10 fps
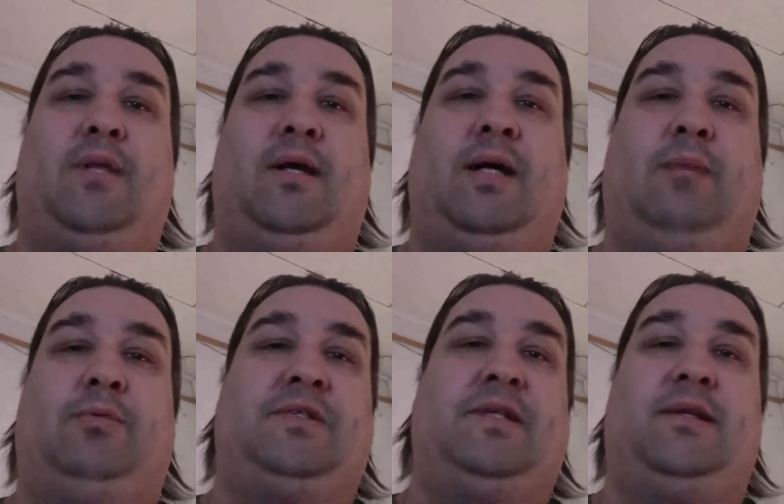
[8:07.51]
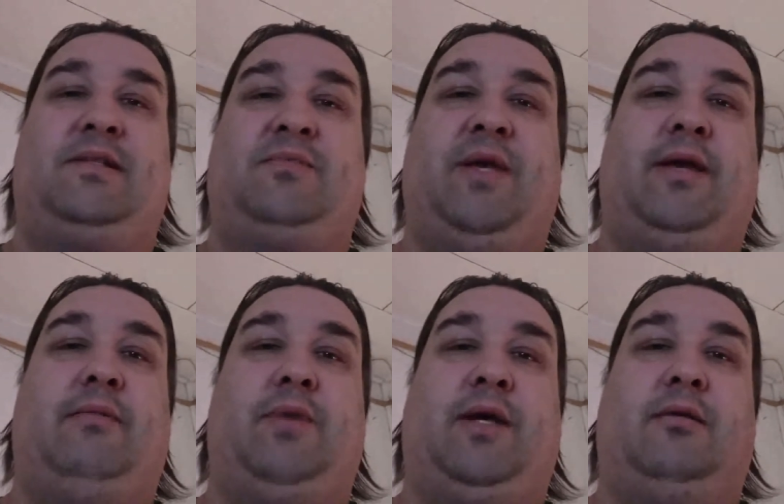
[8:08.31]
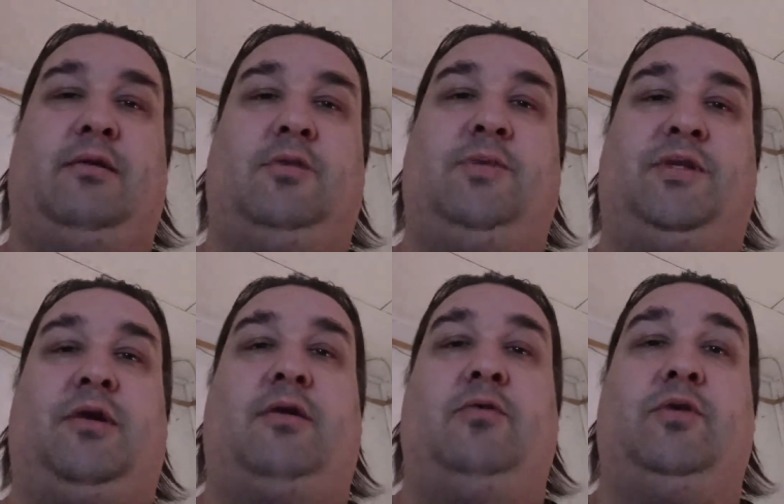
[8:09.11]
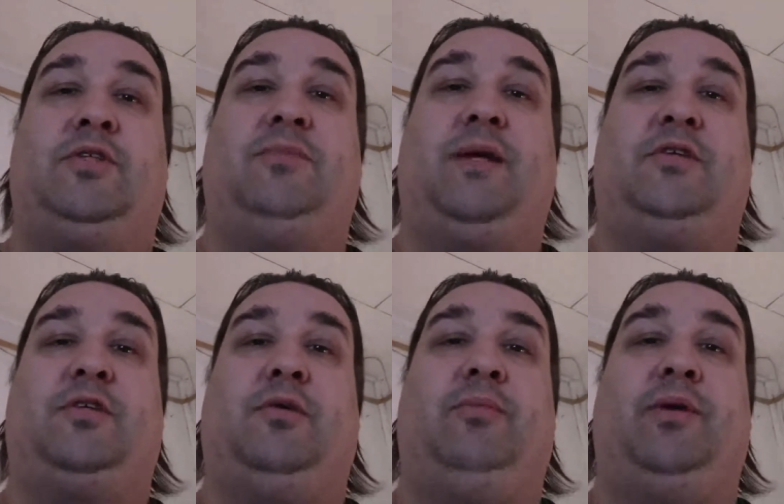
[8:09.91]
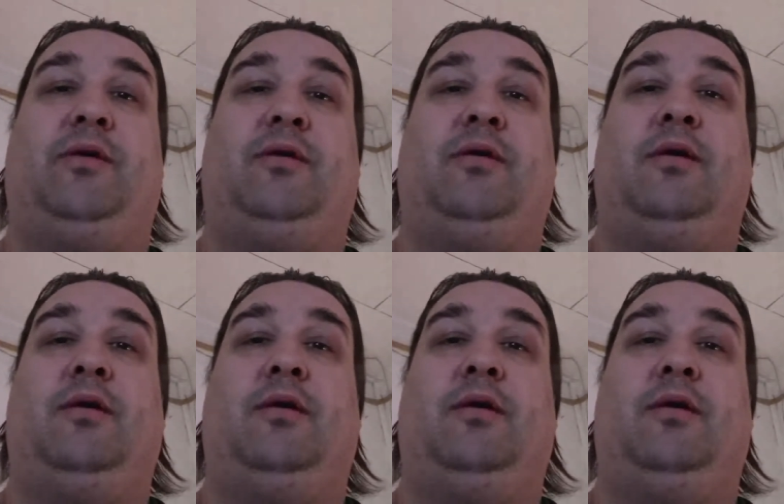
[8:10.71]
A couple settings make make it a little bit darker, which might show up better.